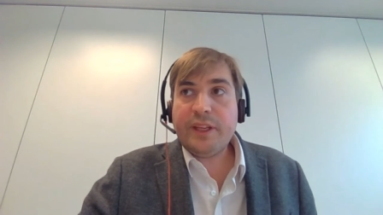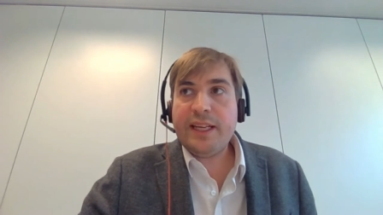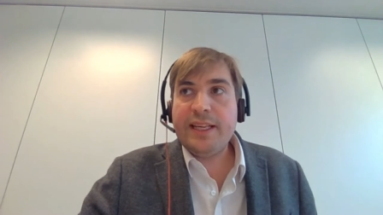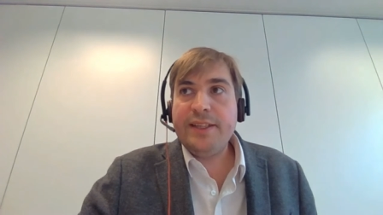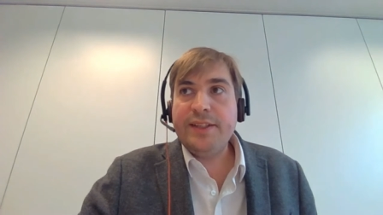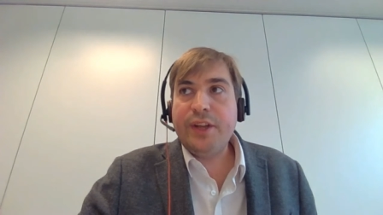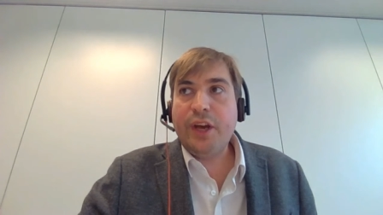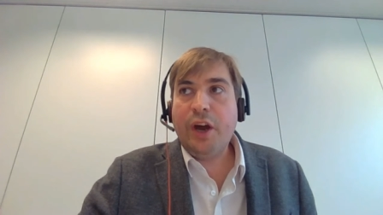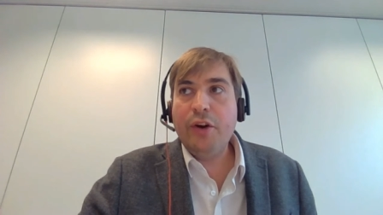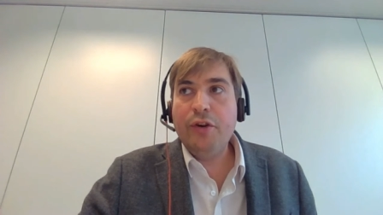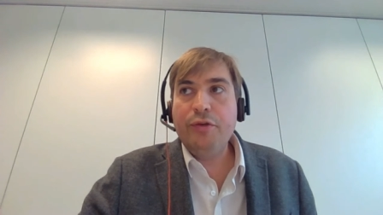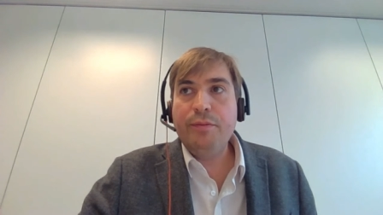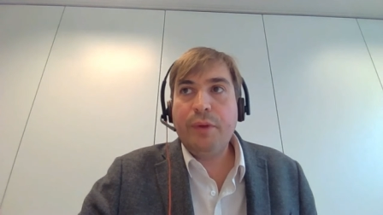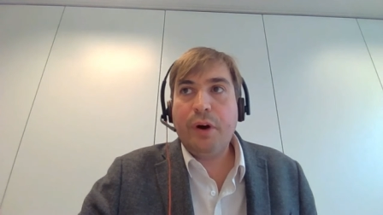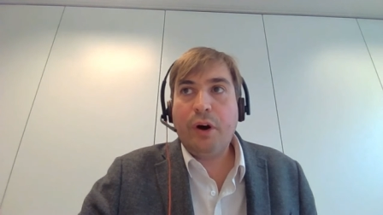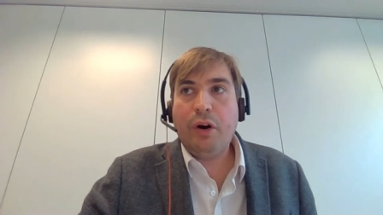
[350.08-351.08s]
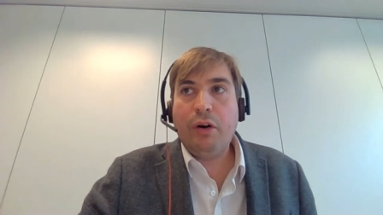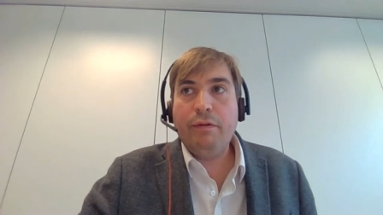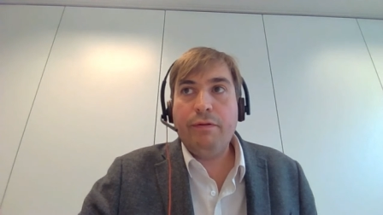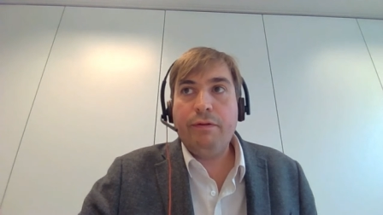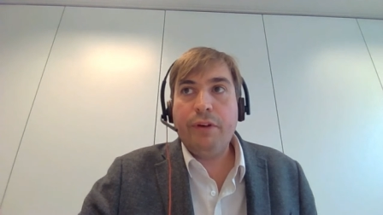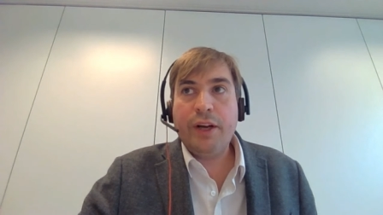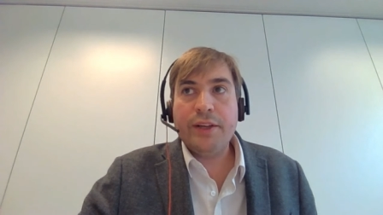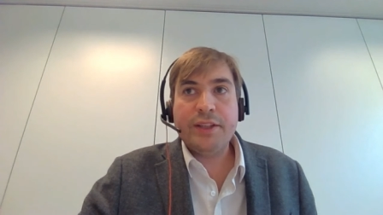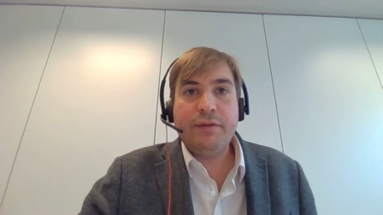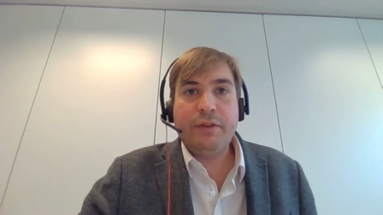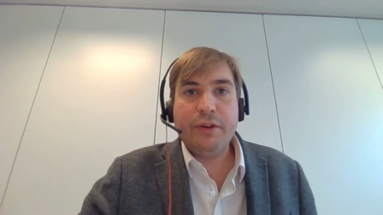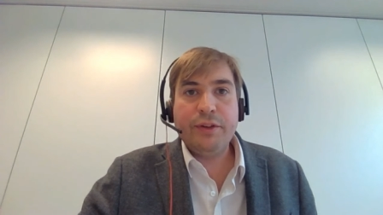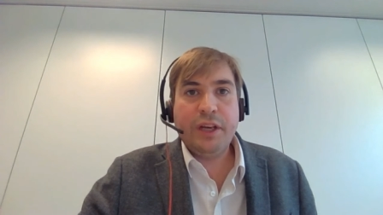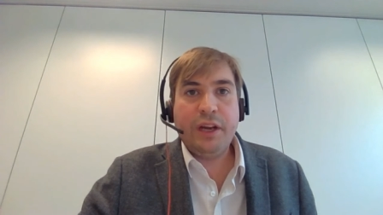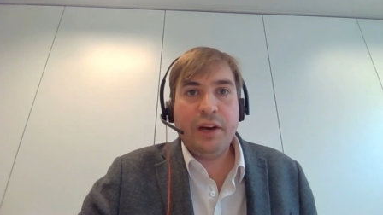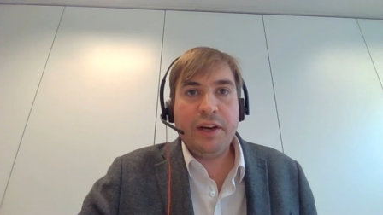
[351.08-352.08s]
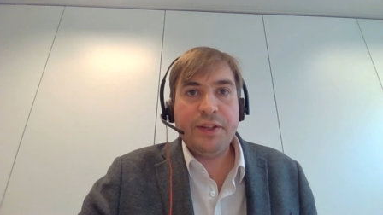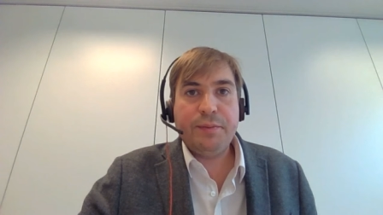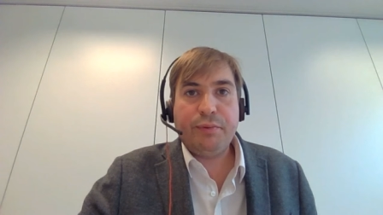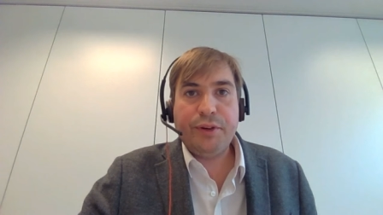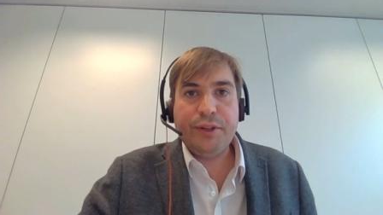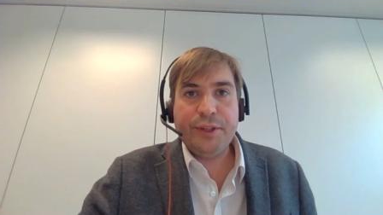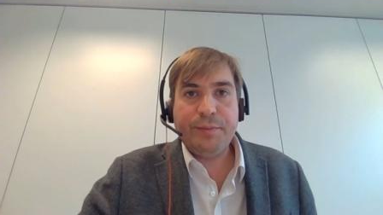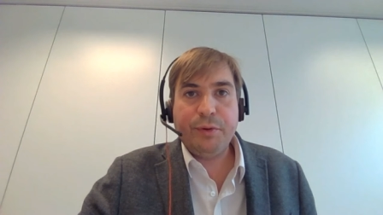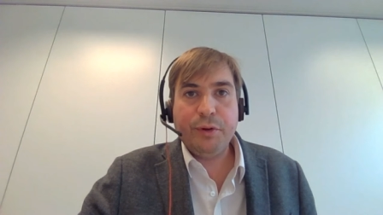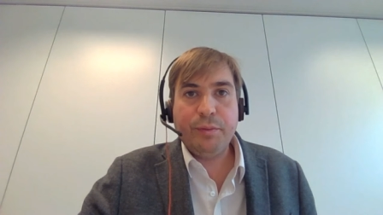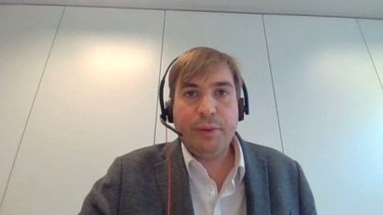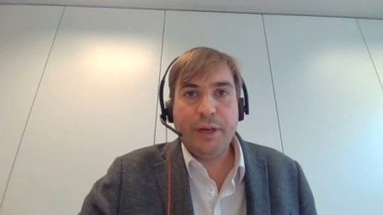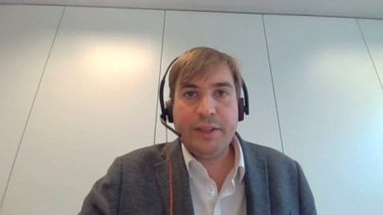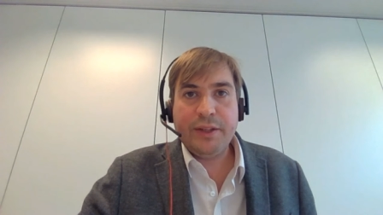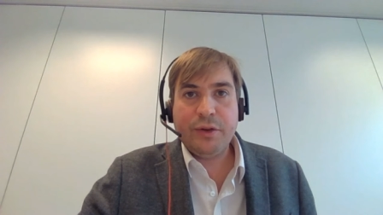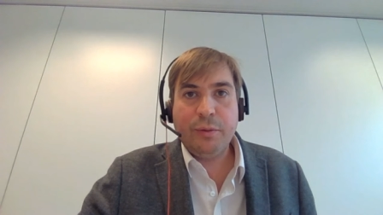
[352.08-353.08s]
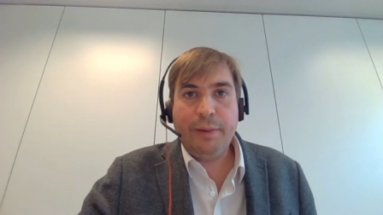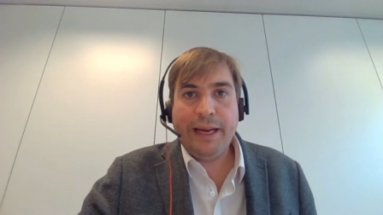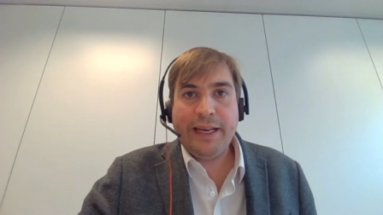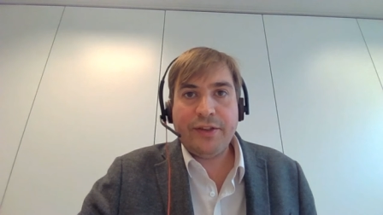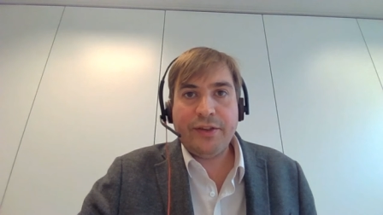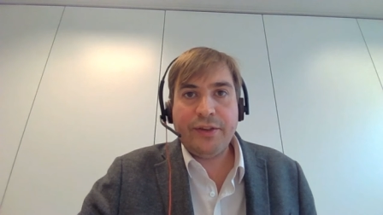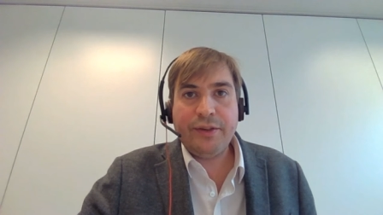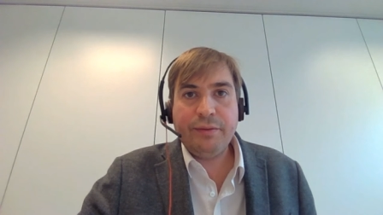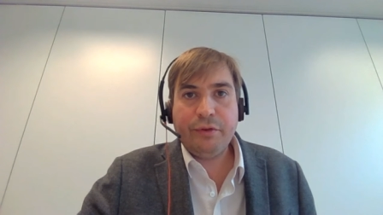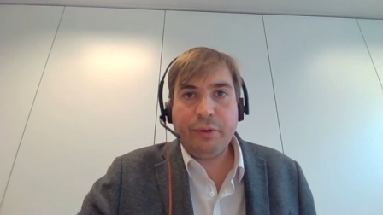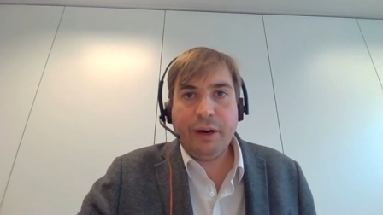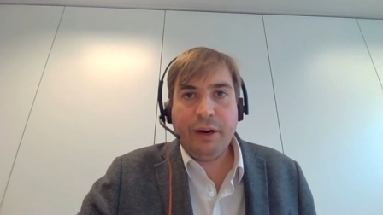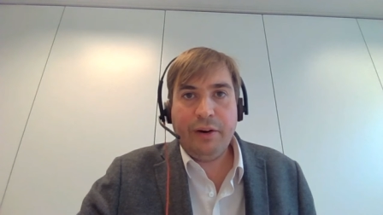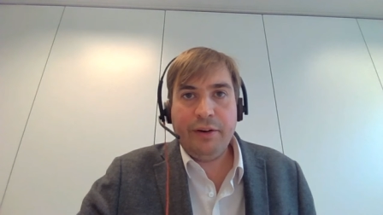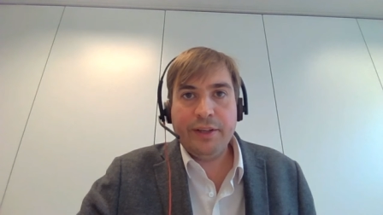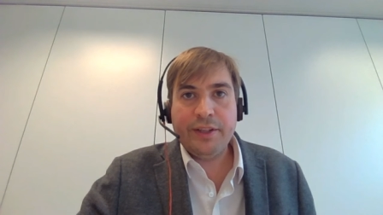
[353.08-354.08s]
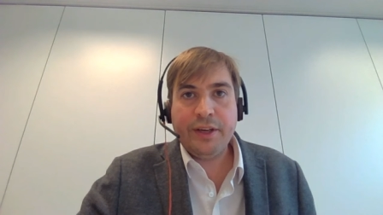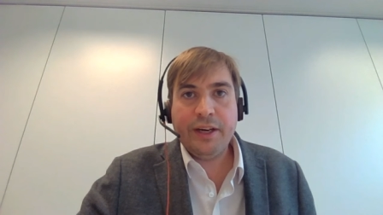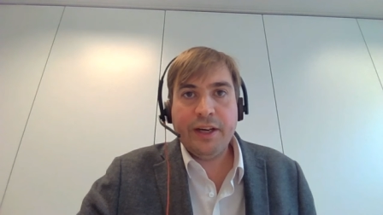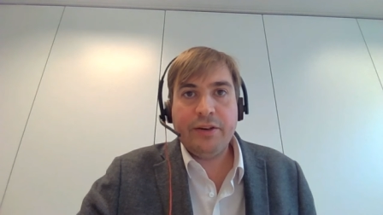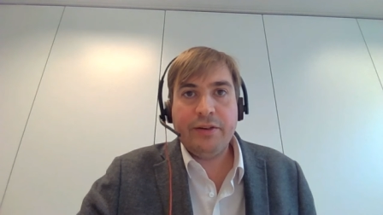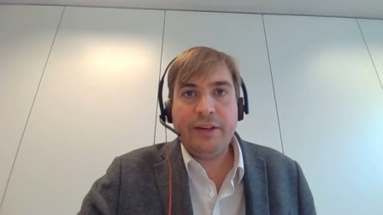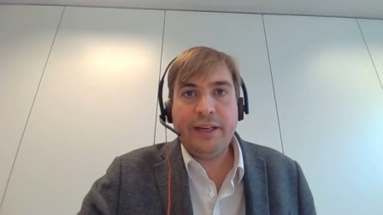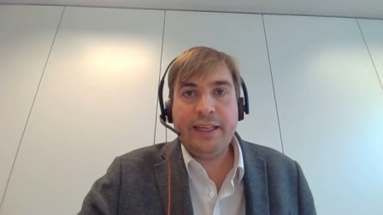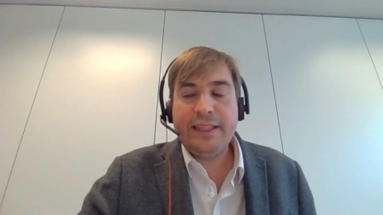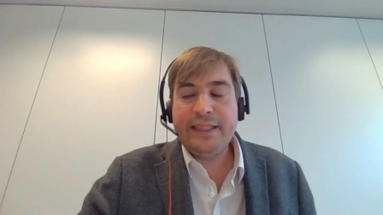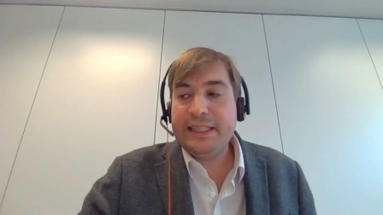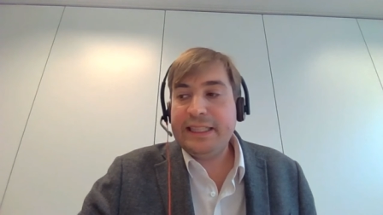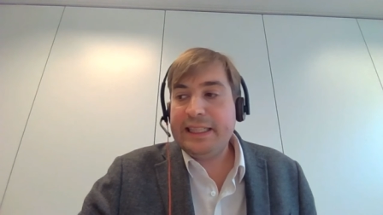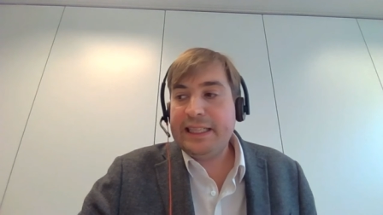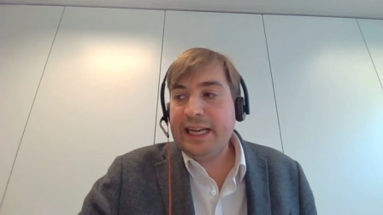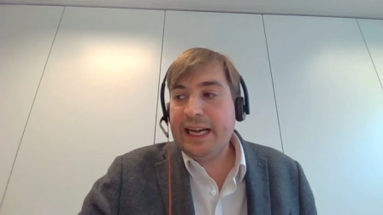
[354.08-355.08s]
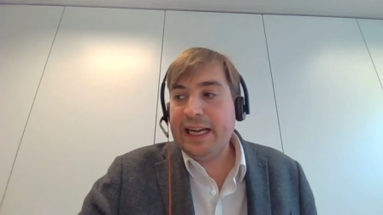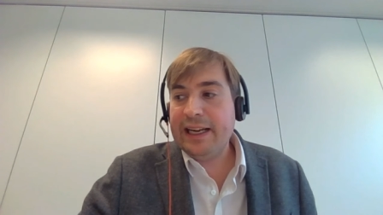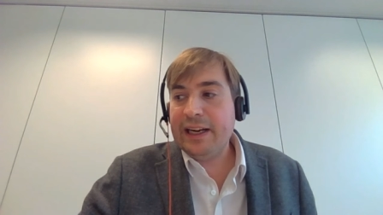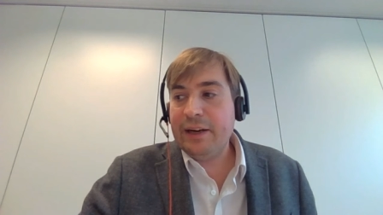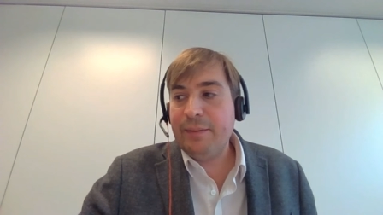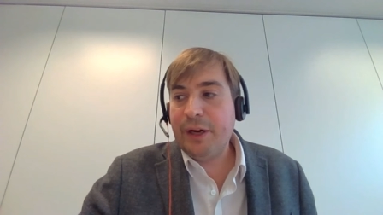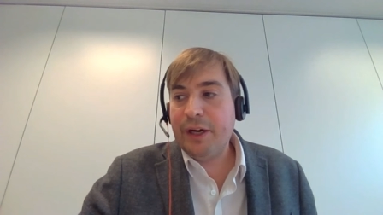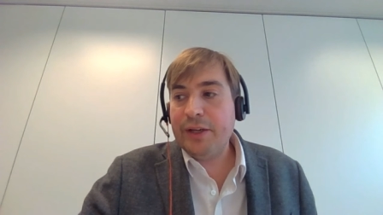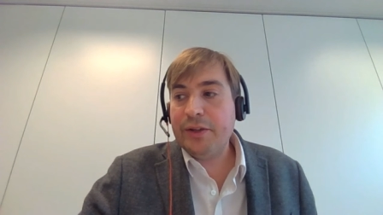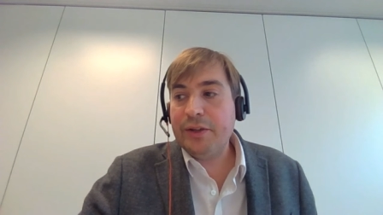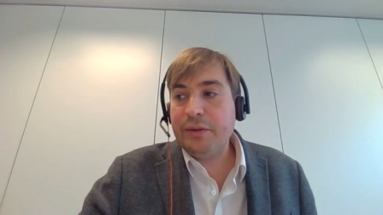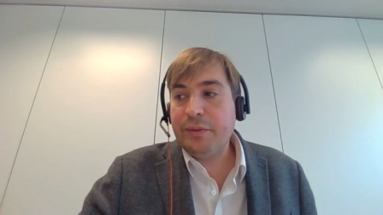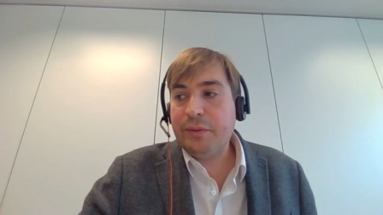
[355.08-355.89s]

is the home of Ursula von der Leyen's principal political patron throughout her entire career, Angela Merkel.